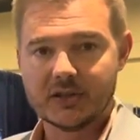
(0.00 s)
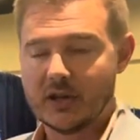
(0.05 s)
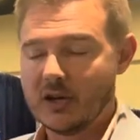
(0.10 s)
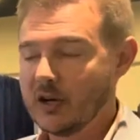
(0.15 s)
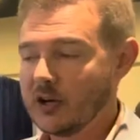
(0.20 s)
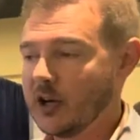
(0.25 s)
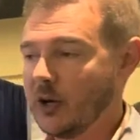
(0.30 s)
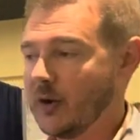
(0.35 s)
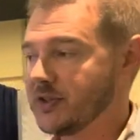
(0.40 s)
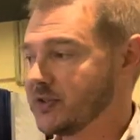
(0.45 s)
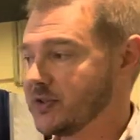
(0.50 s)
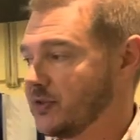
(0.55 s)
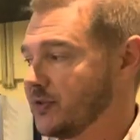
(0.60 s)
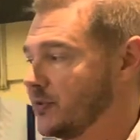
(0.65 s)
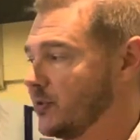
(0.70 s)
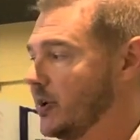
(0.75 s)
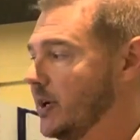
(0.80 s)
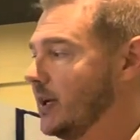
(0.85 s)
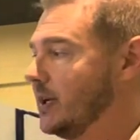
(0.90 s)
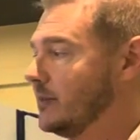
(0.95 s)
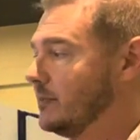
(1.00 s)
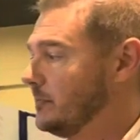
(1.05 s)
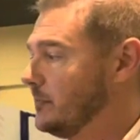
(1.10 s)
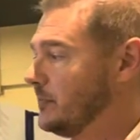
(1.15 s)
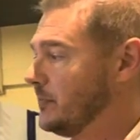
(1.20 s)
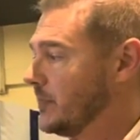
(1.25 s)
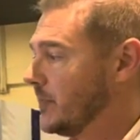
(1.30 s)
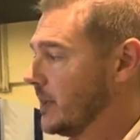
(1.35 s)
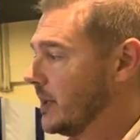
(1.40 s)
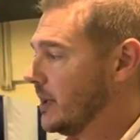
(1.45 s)
logo as a threat,
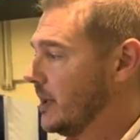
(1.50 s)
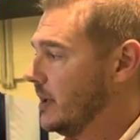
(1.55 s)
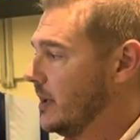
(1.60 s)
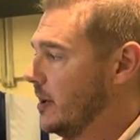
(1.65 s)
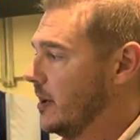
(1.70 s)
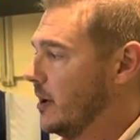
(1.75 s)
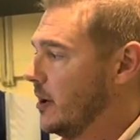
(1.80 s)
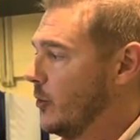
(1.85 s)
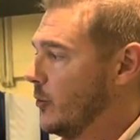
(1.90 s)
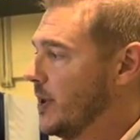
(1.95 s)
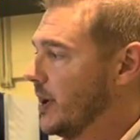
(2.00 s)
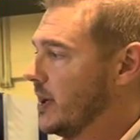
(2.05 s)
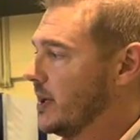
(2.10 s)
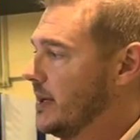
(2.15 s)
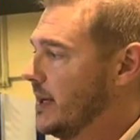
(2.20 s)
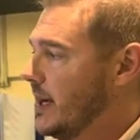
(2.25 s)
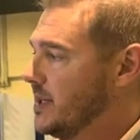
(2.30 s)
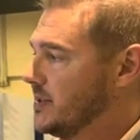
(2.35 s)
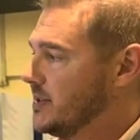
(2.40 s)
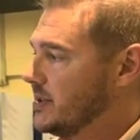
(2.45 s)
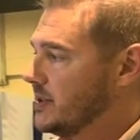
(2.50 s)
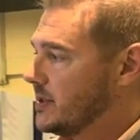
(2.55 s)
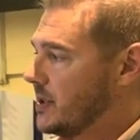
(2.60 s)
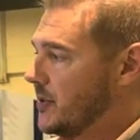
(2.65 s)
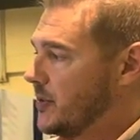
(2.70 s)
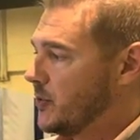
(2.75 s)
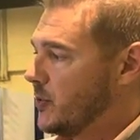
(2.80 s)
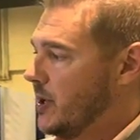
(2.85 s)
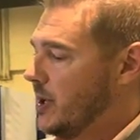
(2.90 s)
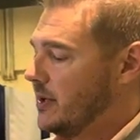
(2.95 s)
recognizes
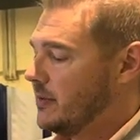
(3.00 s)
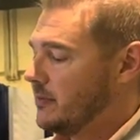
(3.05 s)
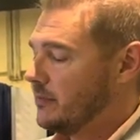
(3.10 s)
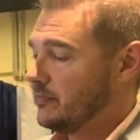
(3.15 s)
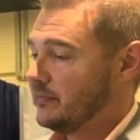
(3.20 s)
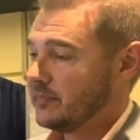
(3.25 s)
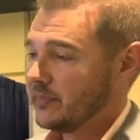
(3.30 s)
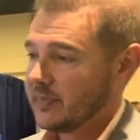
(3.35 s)
the threat,